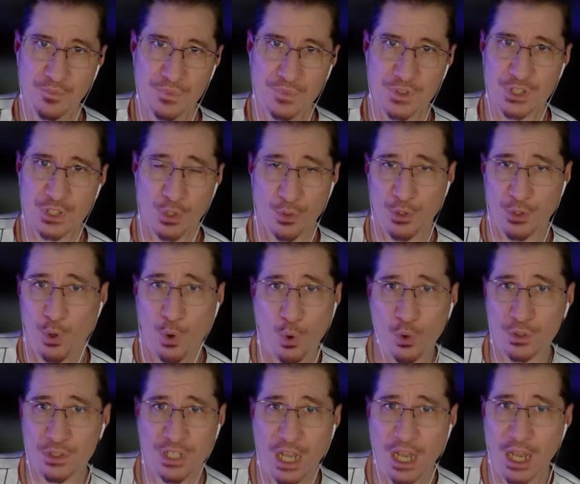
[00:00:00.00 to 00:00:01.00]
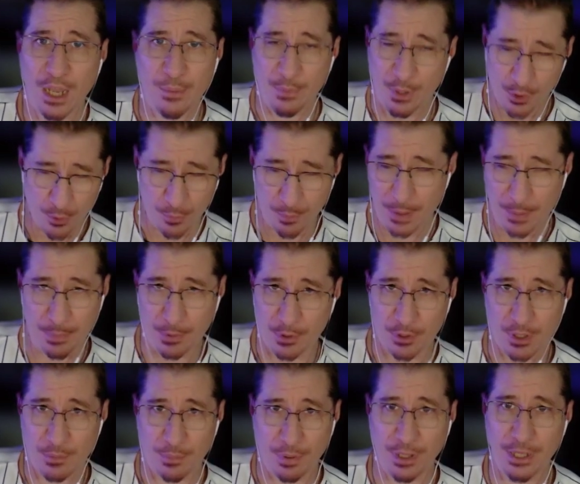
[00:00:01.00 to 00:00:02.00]
So the whole time, other people are
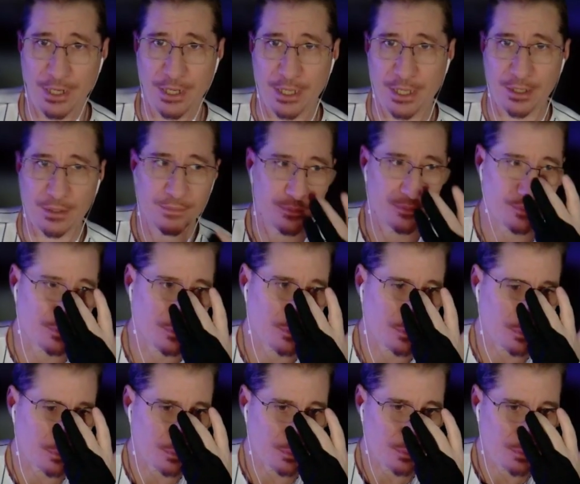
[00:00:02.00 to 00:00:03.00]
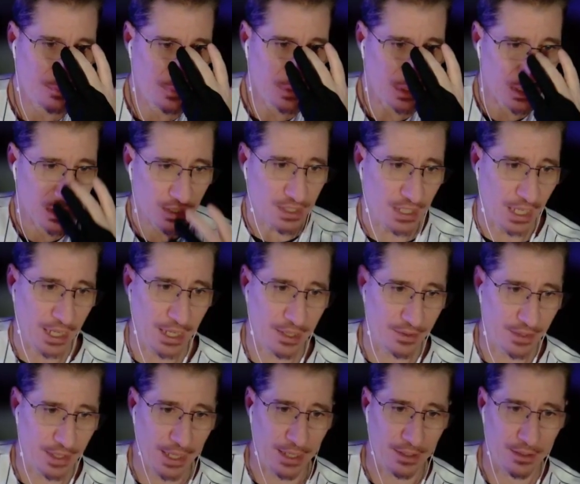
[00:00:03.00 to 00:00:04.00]
complaining, saying
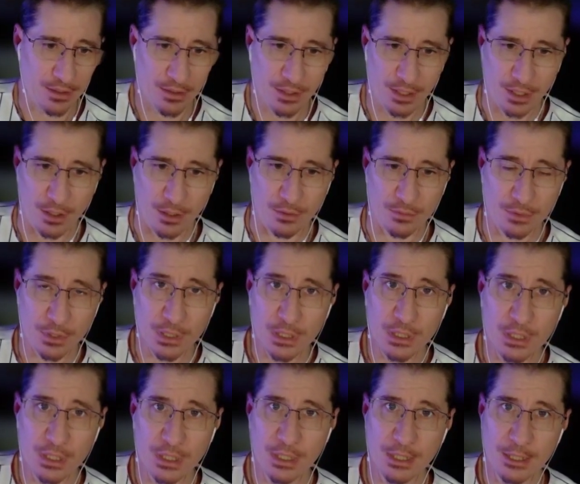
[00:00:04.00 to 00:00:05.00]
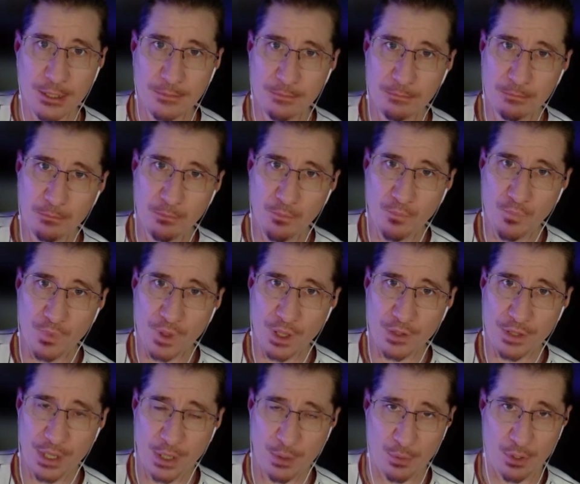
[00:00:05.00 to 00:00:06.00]
that, you know,
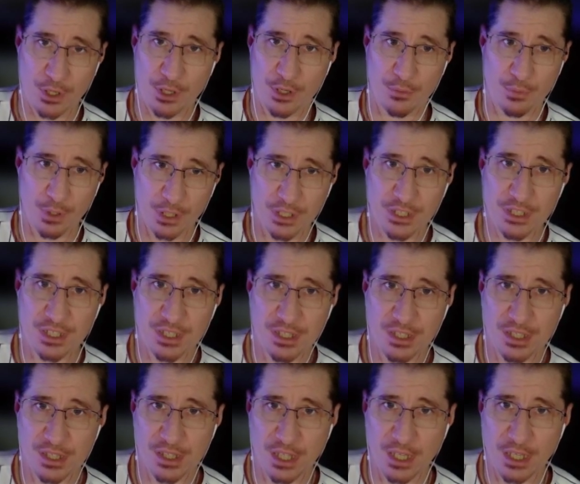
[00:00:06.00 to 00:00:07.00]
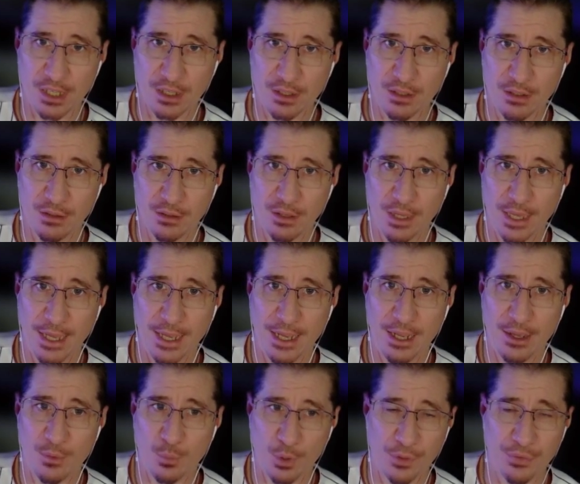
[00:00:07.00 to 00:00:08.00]
they were going to release this thing
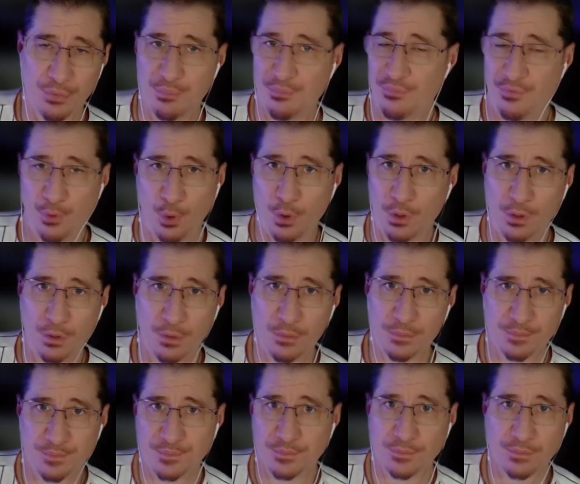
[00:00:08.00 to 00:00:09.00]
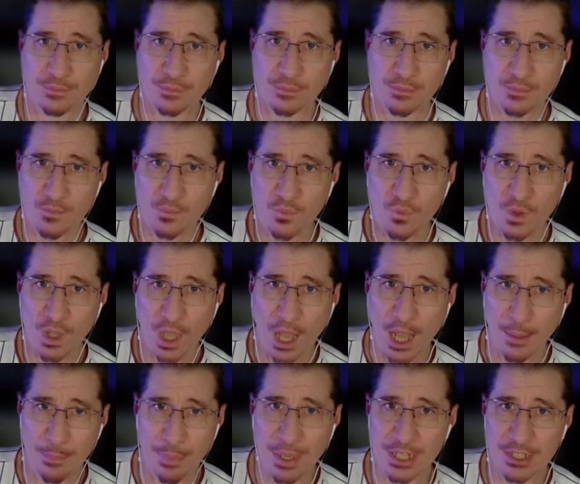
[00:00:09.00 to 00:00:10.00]
and with full
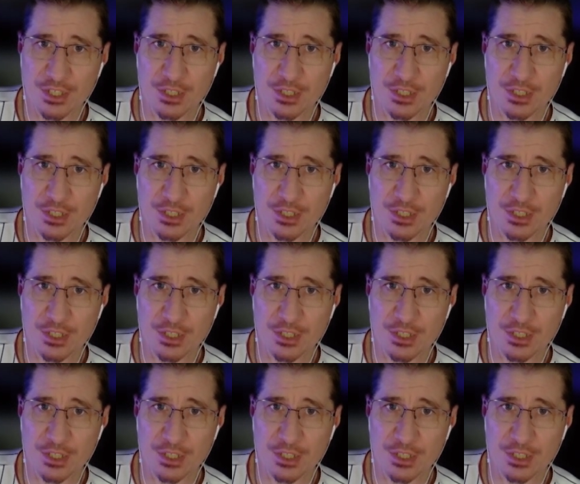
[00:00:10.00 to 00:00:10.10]
iPad